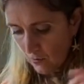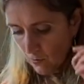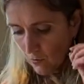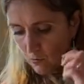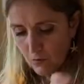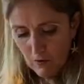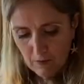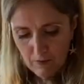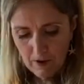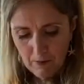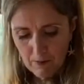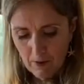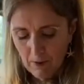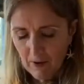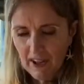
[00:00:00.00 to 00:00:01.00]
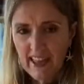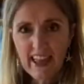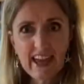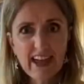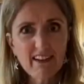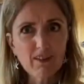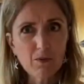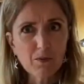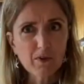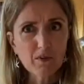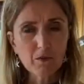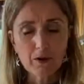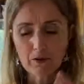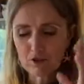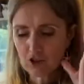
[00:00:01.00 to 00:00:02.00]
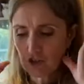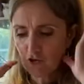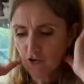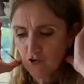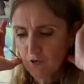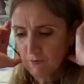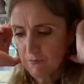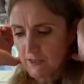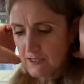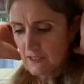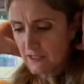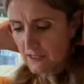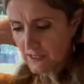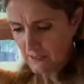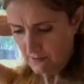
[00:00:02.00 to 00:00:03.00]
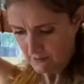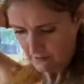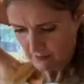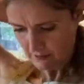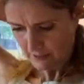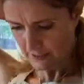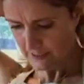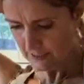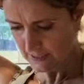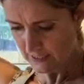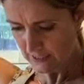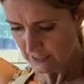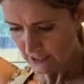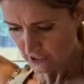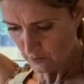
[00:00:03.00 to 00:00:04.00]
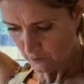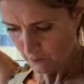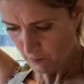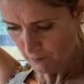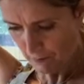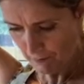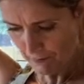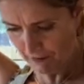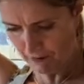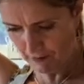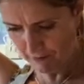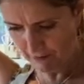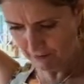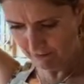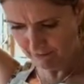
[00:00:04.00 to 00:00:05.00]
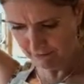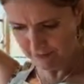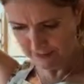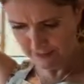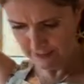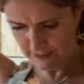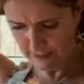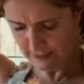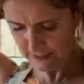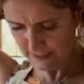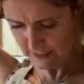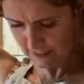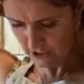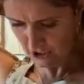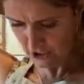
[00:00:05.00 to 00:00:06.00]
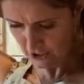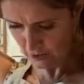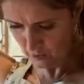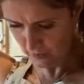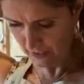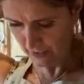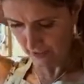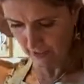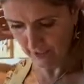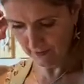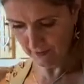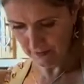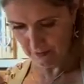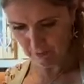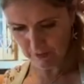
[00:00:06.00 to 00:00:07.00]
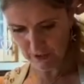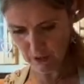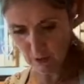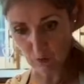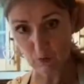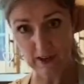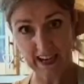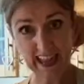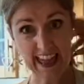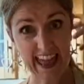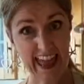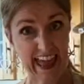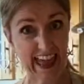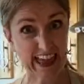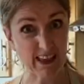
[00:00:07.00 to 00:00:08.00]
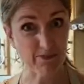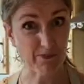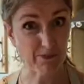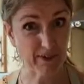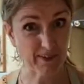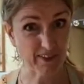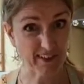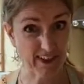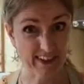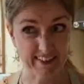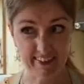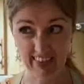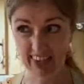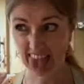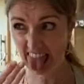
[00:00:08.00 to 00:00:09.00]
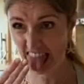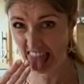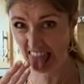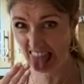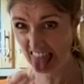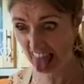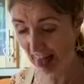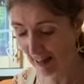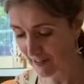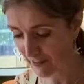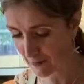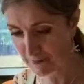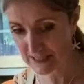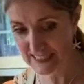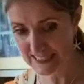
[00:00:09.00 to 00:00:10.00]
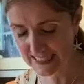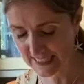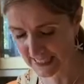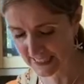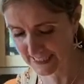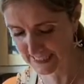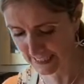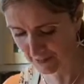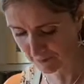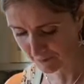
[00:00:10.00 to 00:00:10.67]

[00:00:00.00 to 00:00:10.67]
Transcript: I might put my hair up as well, children, because it is tending to flop about a bit recently, so let's just quickly get at that. We don't want hair in biscuits. Ew, that'd be disgusting.